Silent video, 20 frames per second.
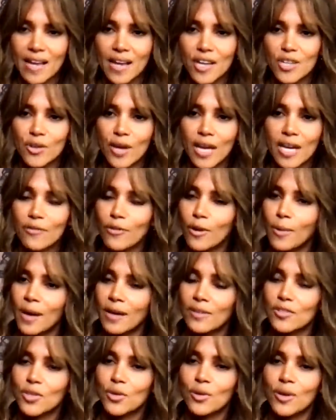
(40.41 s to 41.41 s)
I trained for
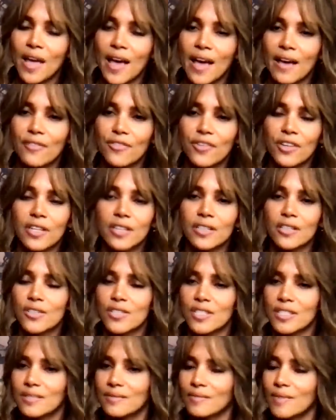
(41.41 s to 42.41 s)
about 2.5
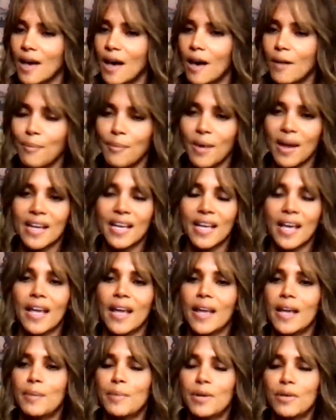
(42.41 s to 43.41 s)
years and up my
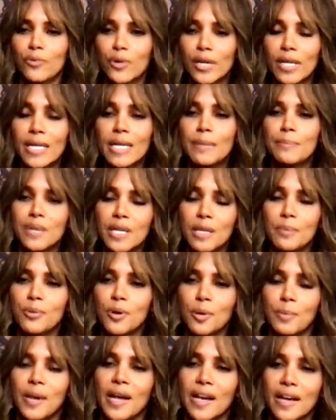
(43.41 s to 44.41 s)
game and really be
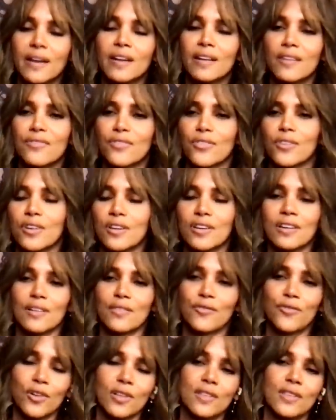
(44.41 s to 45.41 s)
prepared for
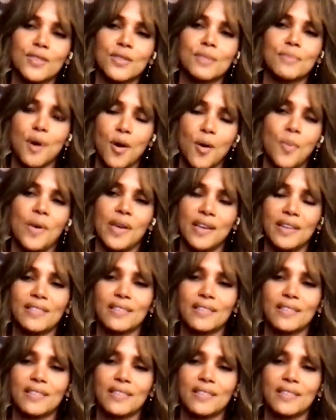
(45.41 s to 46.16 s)
this moment.